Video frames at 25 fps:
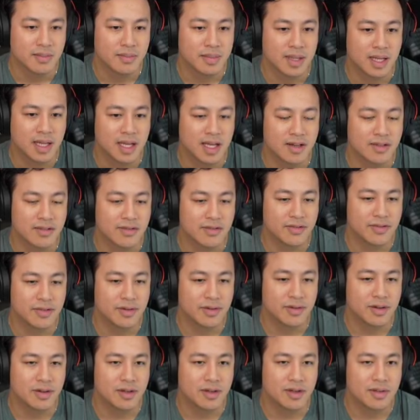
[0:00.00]

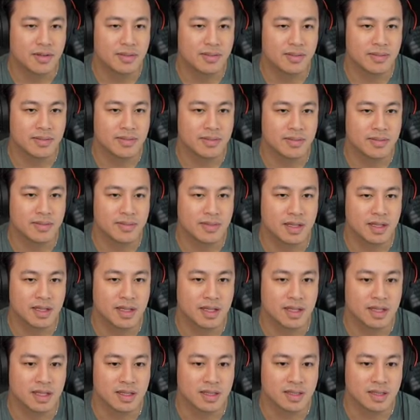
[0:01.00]
Platform
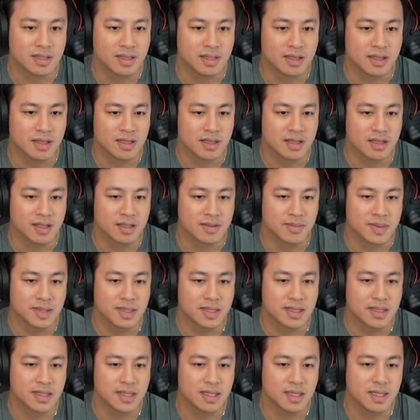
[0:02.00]
is on
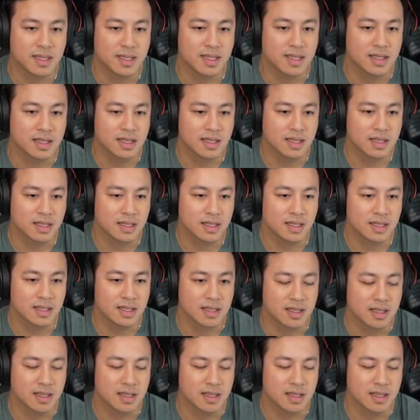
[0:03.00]
Obsidian.